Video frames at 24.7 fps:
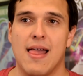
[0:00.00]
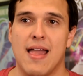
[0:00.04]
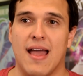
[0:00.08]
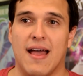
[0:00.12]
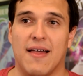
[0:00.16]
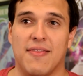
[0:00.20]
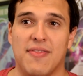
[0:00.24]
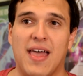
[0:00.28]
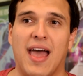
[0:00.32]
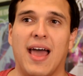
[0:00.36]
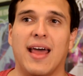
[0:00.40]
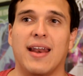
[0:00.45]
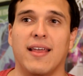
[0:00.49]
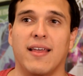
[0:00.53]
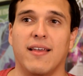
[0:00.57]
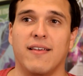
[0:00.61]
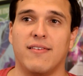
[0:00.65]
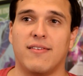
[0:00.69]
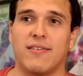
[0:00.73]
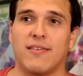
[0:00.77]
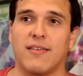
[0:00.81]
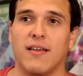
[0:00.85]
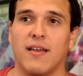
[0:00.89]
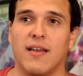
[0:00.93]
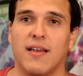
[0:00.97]
And that
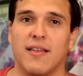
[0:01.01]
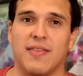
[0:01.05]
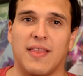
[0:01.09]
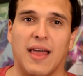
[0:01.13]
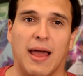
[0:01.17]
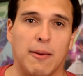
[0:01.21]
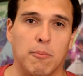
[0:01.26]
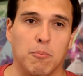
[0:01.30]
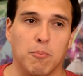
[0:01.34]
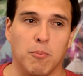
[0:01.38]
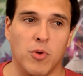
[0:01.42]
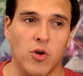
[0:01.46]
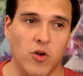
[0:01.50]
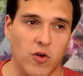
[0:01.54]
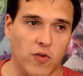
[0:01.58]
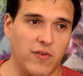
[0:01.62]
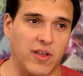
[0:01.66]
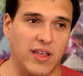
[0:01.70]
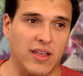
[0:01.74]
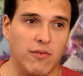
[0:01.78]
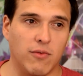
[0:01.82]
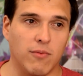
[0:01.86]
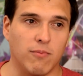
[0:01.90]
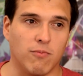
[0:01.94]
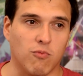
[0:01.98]
is that
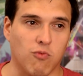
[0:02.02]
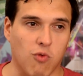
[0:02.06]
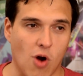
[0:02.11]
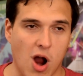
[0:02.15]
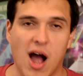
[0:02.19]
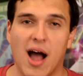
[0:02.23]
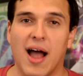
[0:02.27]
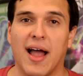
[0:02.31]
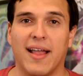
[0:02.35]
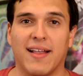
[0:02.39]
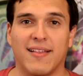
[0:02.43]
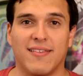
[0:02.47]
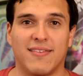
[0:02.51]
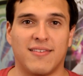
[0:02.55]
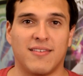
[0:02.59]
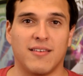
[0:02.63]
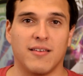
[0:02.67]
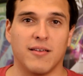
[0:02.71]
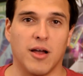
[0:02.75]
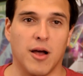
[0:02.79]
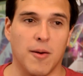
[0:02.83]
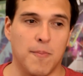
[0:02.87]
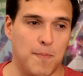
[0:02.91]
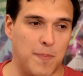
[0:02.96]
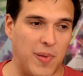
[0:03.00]
movie rides
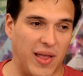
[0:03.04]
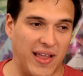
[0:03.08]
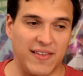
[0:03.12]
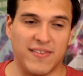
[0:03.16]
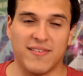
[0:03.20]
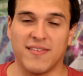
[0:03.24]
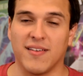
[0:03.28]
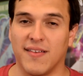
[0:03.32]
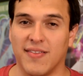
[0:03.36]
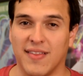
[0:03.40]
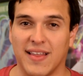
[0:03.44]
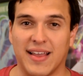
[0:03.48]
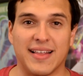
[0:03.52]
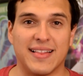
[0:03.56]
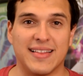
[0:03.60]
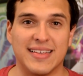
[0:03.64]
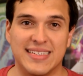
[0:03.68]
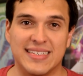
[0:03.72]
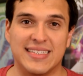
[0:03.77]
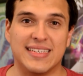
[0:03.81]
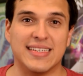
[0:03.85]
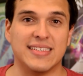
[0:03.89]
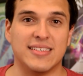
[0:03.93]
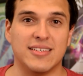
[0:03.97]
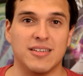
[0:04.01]
based on like these
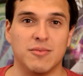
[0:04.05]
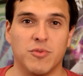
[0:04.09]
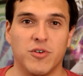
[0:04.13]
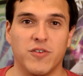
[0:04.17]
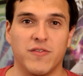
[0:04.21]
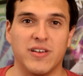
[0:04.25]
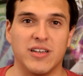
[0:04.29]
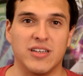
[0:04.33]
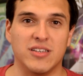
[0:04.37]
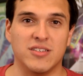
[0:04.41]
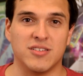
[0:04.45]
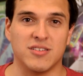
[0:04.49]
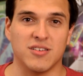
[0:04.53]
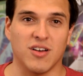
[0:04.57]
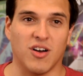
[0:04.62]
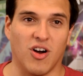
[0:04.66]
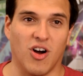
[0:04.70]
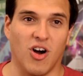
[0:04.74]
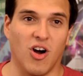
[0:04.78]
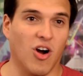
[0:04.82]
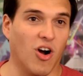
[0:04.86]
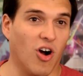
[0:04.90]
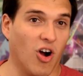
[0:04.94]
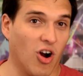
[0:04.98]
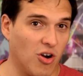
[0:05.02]
Disney movies
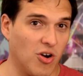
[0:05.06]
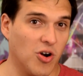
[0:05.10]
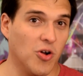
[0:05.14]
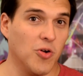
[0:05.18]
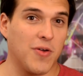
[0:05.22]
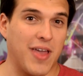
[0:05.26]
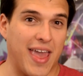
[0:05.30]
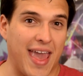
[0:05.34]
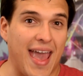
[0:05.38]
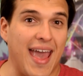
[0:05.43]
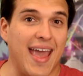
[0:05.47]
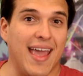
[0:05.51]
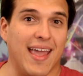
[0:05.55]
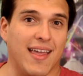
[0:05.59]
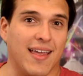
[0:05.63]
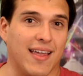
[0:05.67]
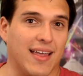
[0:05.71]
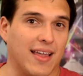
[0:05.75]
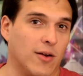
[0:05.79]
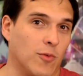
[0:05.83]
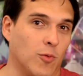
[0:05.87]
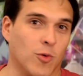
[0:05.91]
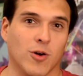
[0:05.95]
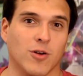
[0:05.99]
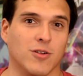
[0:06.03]
are okay
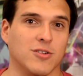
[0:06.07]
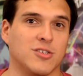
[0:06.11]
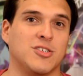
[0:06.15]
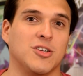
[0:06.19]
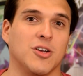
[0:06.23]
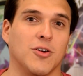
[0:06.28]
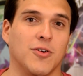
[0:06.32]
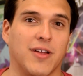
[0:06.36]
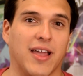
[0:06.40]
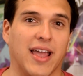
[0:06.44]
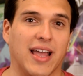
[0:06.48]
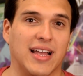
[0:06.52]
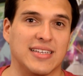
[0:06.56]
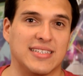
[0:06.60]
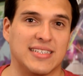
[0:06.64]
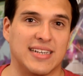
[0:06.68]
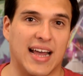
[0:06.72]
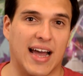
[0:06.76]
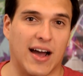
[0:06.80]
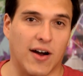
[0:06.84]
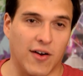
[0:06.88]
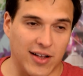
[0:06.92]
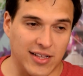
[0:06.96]
in World Showcase now.